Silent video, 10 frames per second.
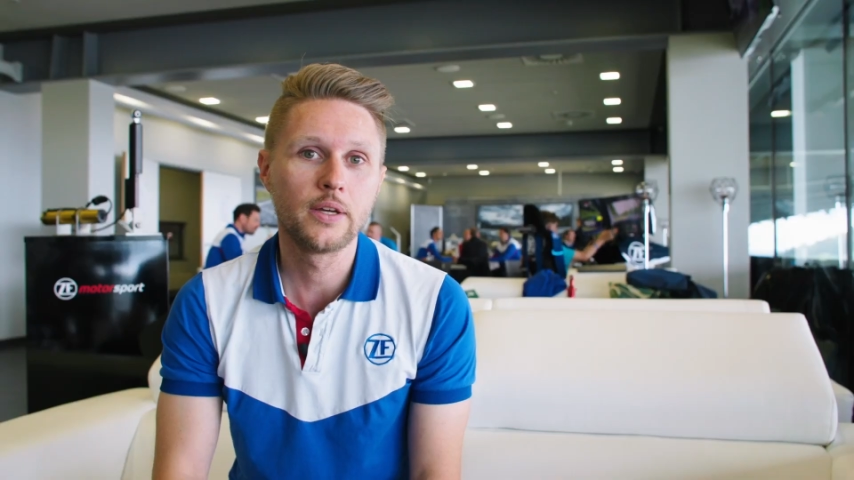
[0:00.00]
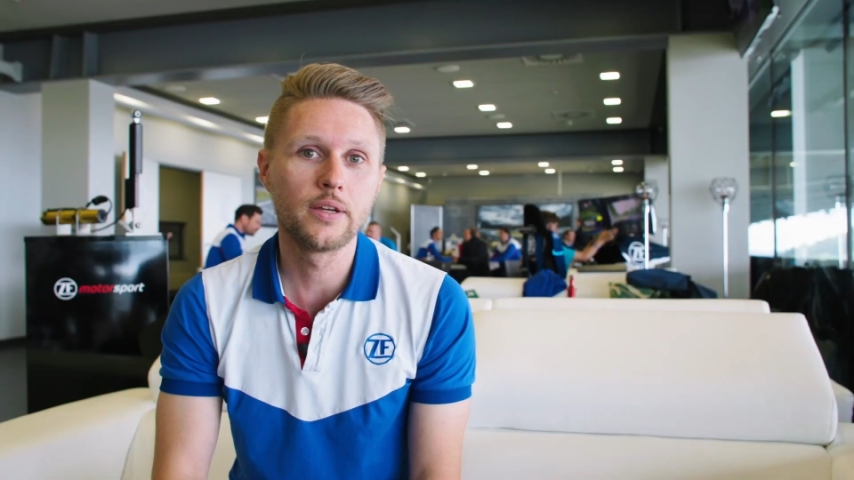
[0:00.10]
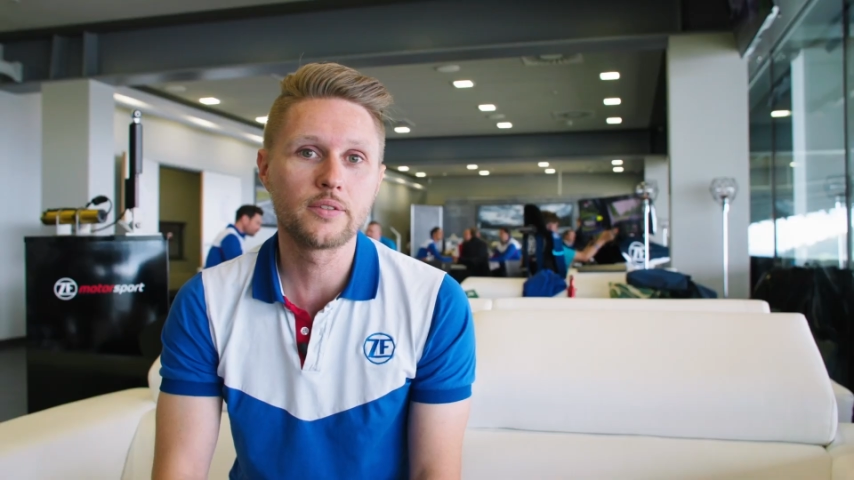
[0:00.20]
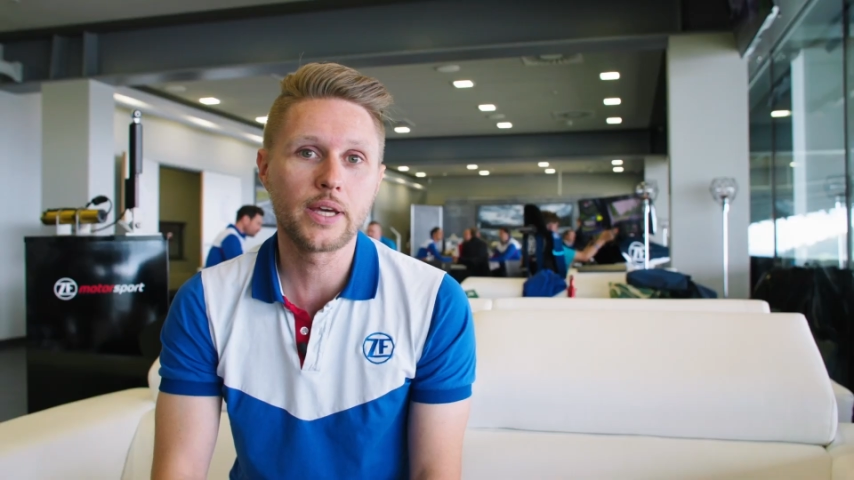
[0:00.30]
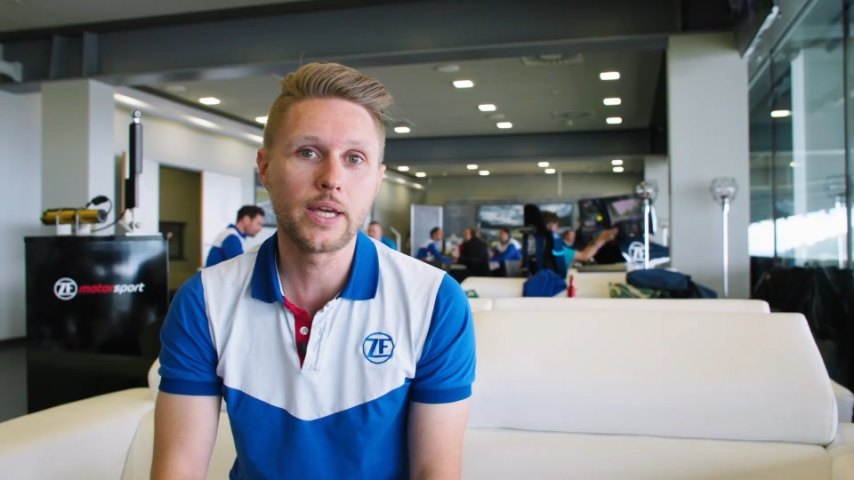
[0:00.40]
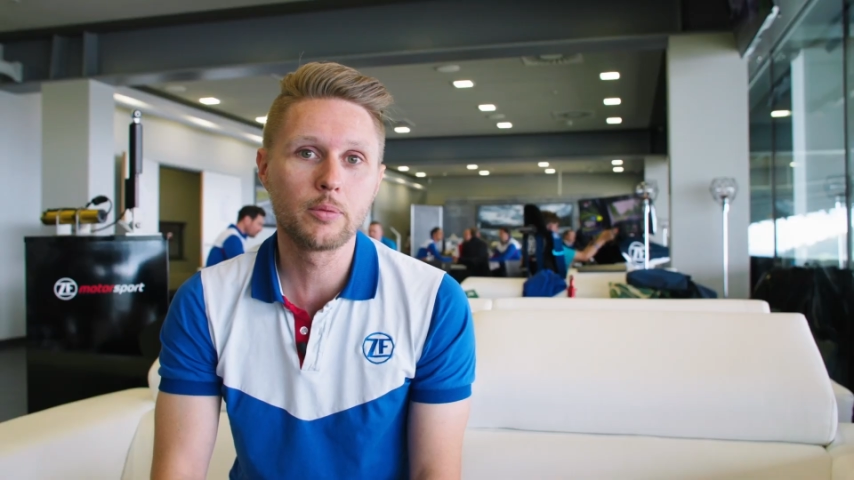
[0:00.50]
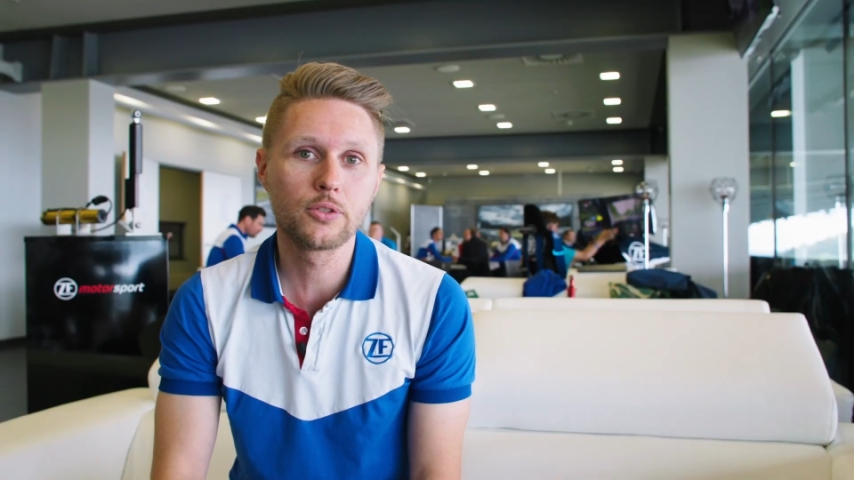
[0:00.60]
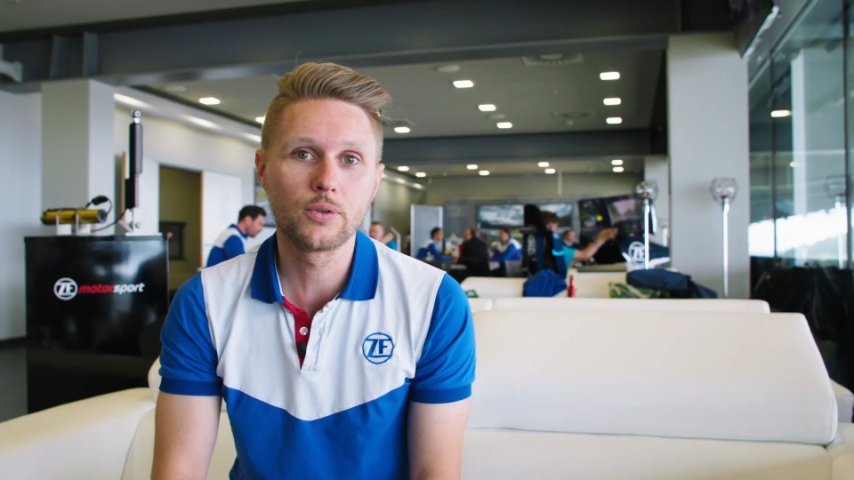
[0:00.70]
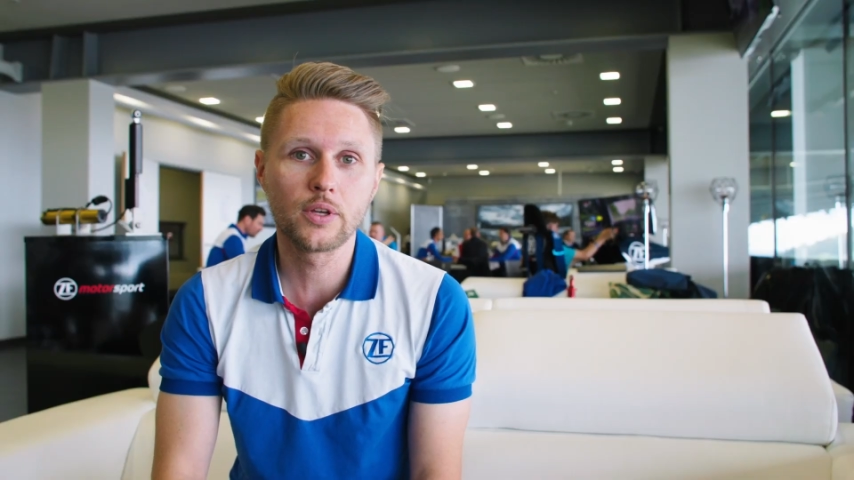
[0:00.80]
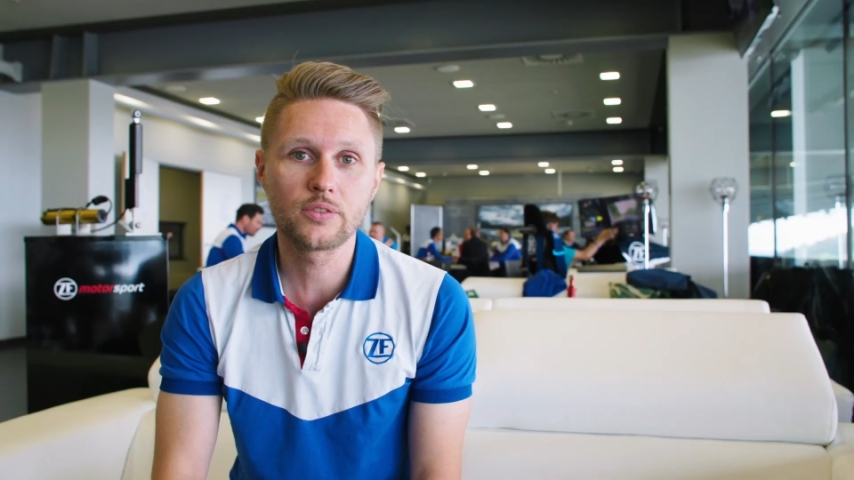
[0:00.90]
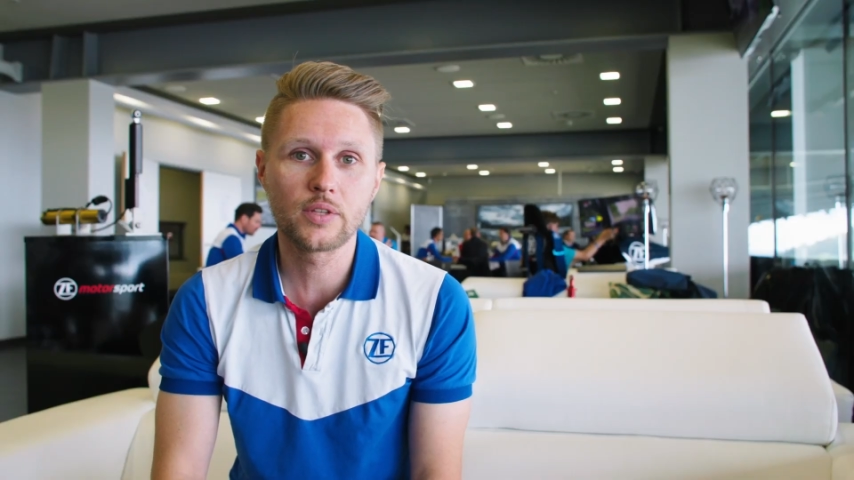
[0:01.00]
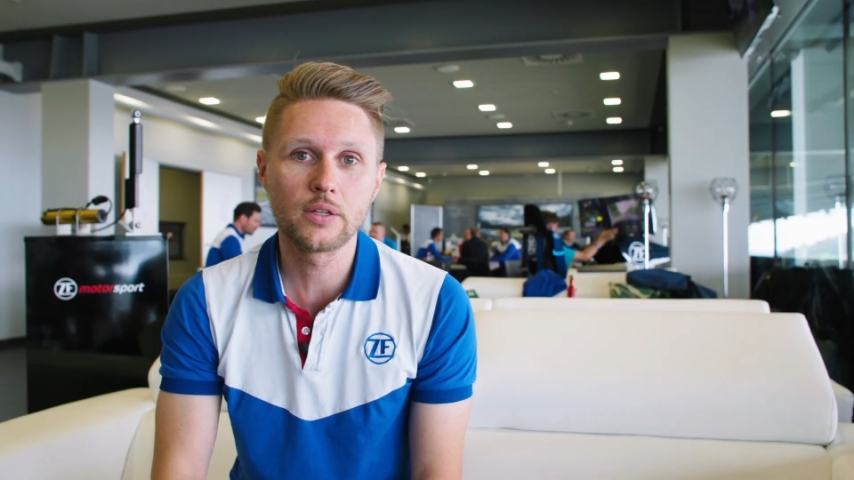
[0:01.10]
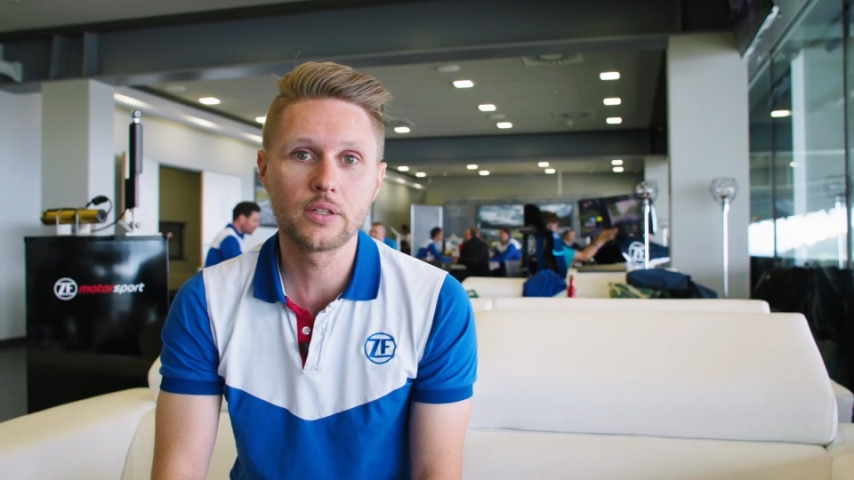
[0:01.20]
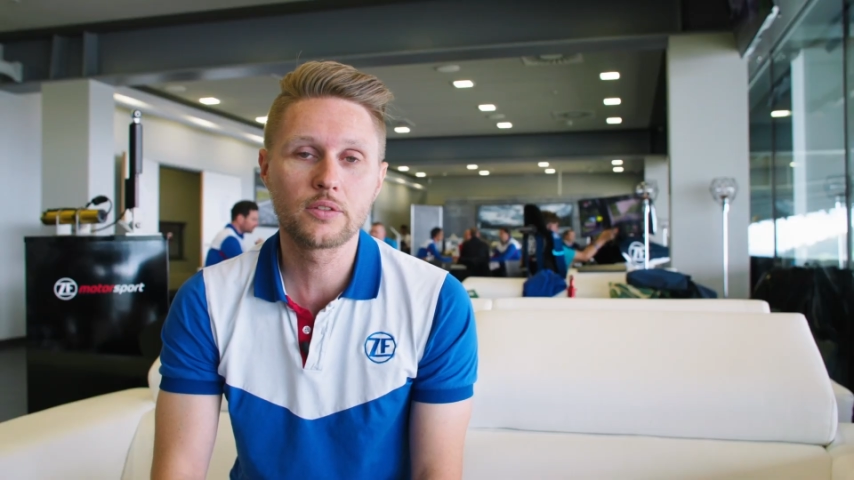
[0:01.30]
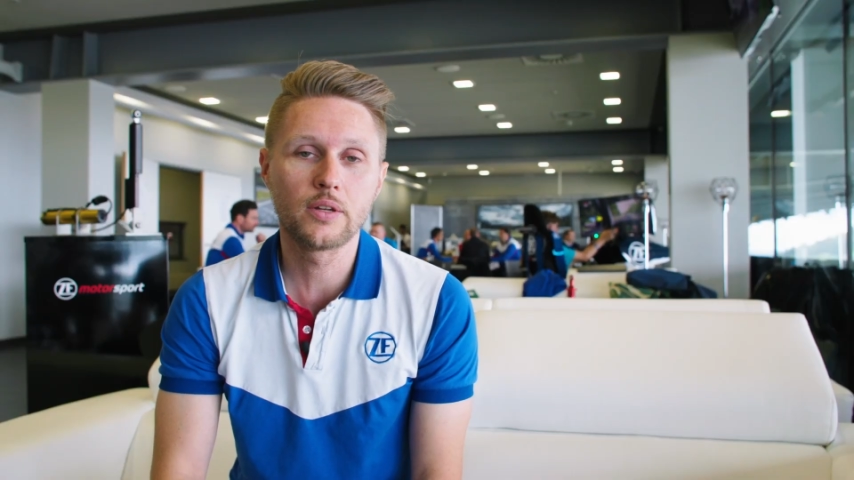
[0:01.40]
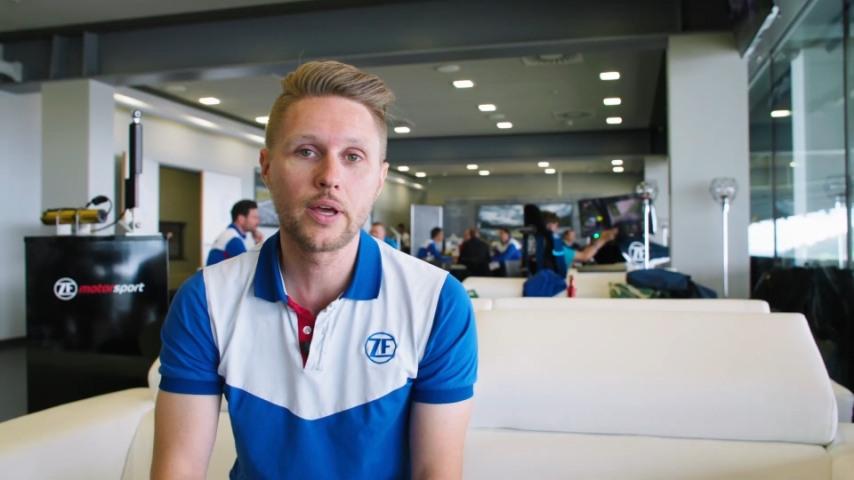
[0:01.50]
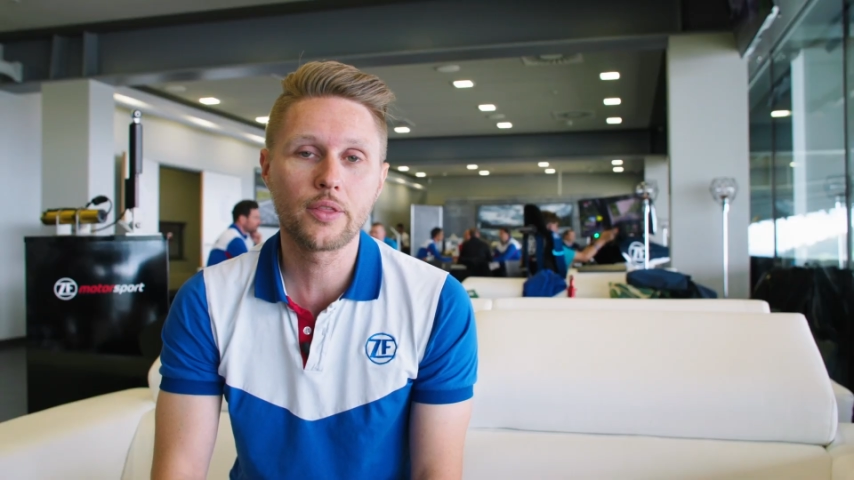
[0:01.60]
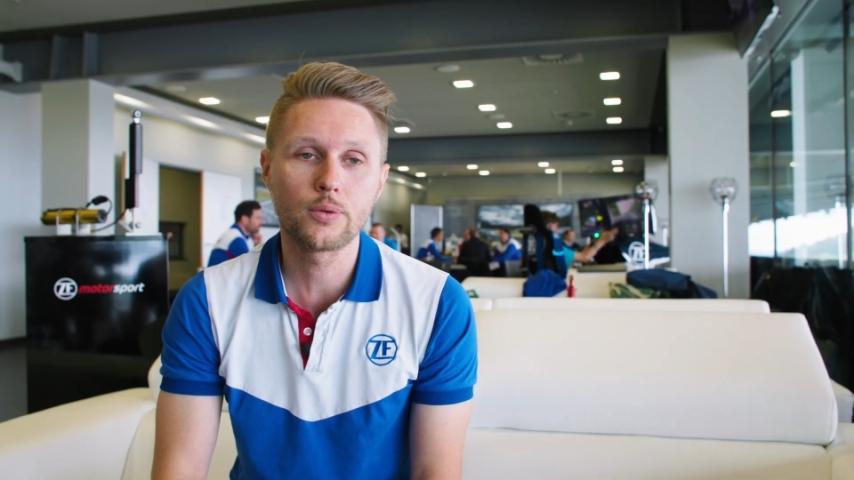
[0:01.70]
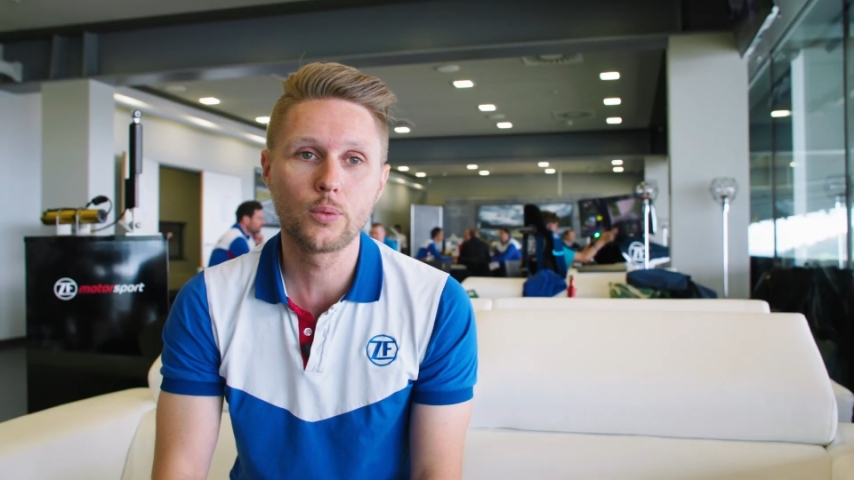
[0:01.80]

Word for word: is able to extend its length